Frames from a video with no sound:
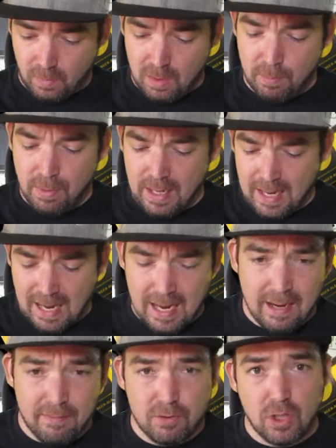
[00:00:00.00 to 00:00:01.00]
But I
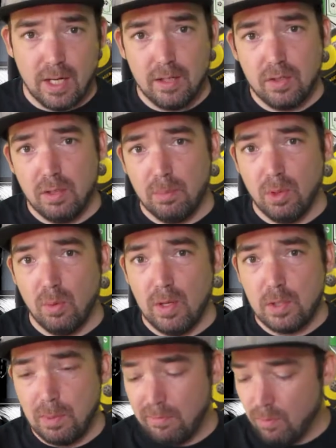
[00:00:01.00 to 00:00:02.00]
have chatted to the brewer
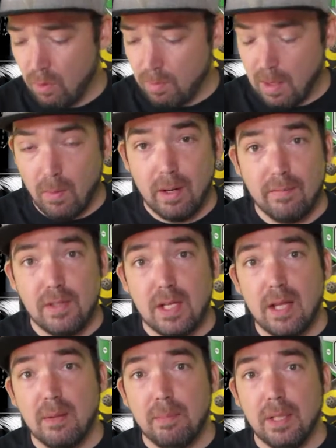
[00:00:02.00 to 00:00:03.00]
once before about one of his
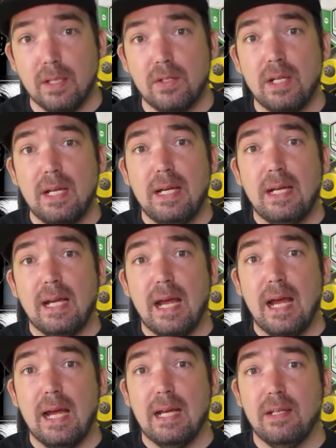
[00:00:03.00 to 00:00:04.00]
other beers,
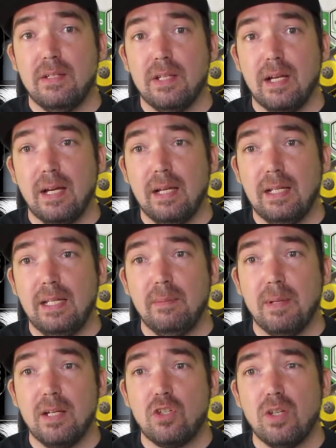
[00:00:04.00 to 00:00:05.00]
and he
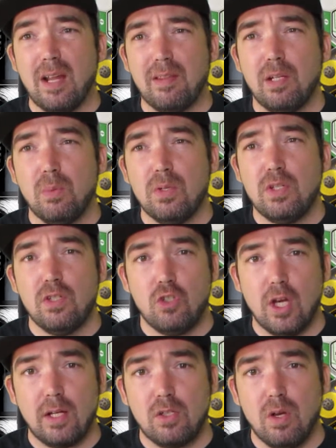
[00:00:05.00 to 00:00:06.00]
mentioned, I think it was his
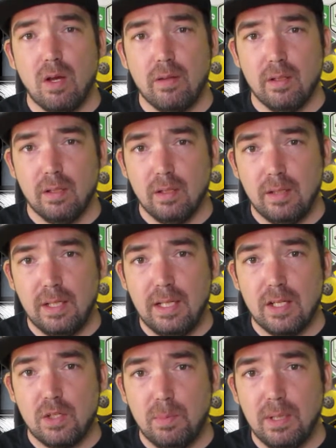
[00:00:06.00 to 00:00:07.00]
Jack Tar, the
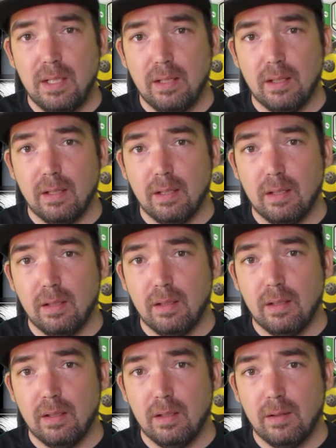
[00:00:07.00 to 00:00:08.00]
ESB,
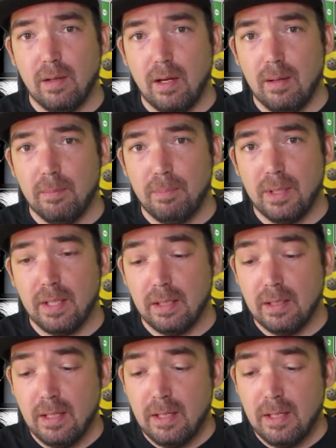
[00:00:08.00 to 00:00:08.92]
the bitter.